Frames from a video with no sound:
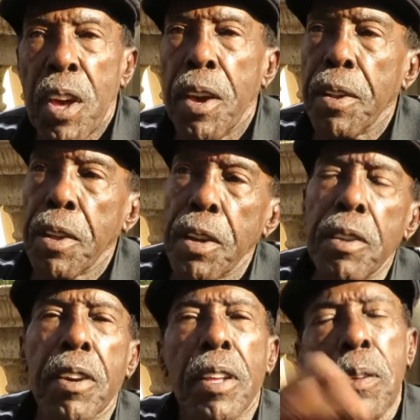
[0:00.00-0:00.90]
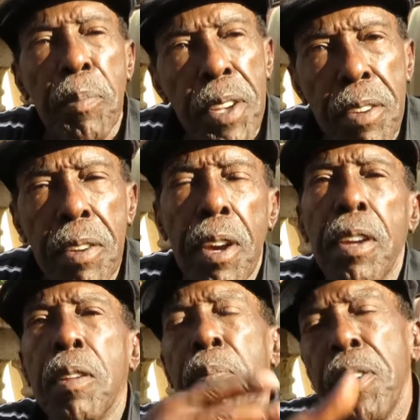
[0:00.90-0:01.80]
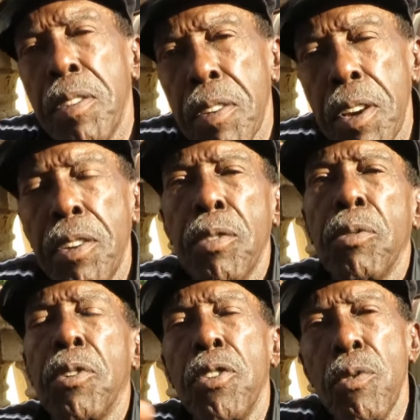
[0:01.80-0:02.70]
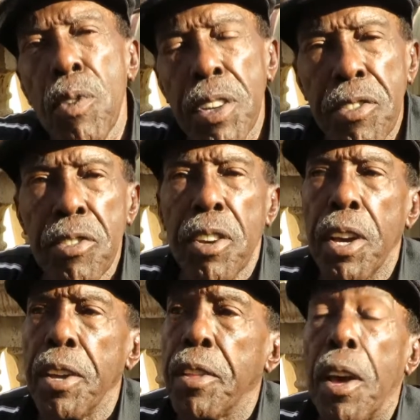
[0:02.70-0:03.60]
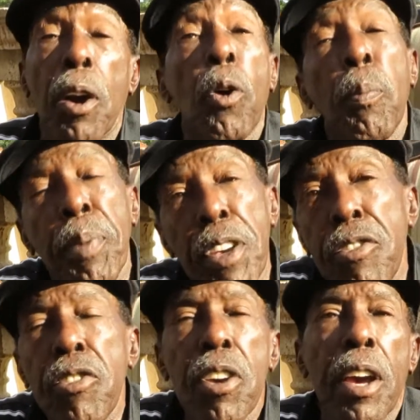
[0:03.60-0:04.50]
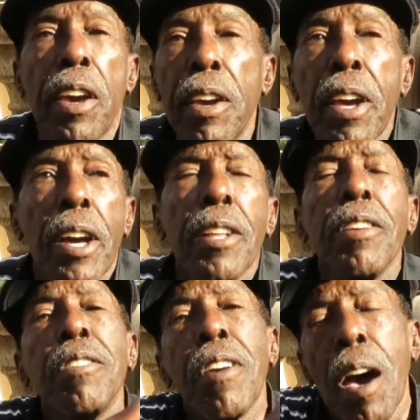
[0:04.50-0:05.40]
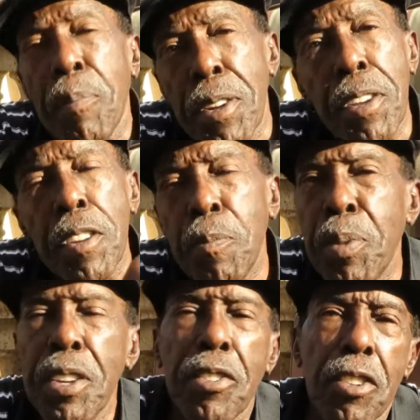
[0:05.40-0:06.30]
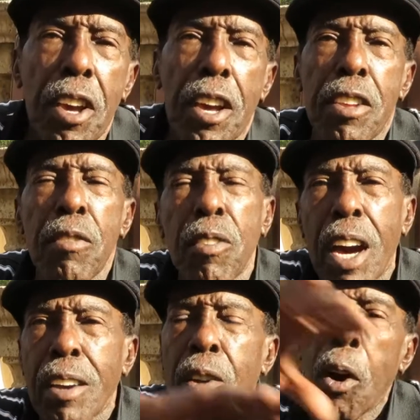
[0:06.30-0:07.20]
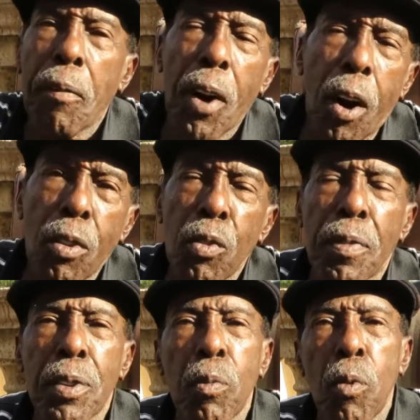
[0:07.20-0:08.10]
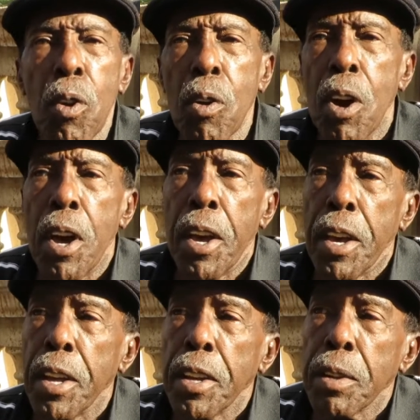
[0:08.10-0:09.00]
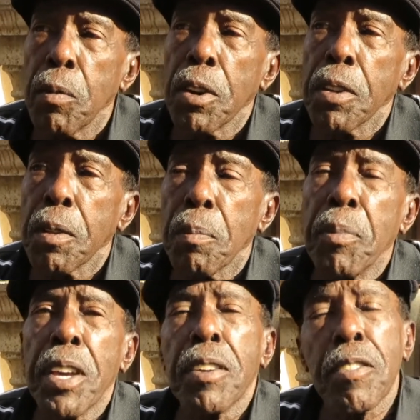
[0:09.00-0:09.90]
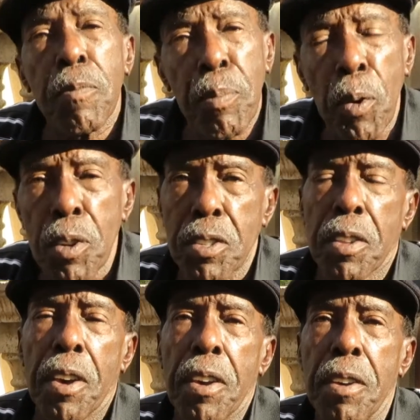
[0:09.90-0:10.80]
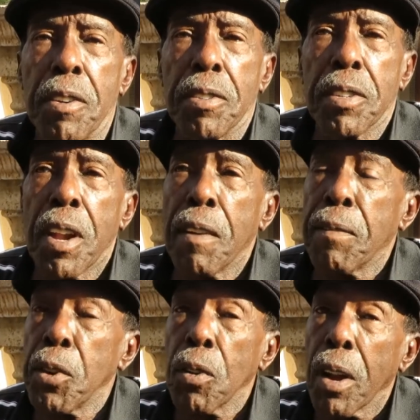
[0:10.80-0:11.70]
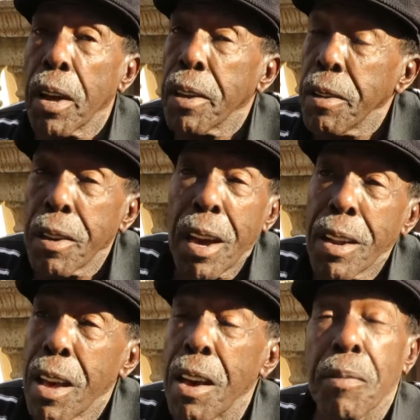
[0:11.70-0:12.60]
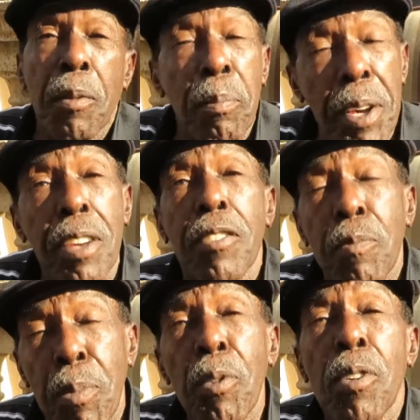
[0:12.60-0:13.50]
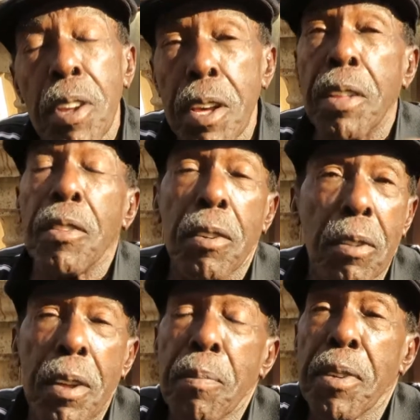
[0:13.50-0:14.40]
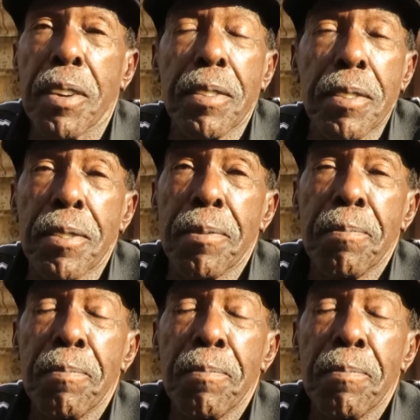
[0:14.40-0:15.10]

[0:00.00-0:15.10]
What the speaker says: And then you got the PGA, the PGA Tour, the USGA, the LPGA, the Japanese PGA. You got golf all over the world. It is one of the biggest sports there is, and I feel like you got to have the biggest sport in the Olympics.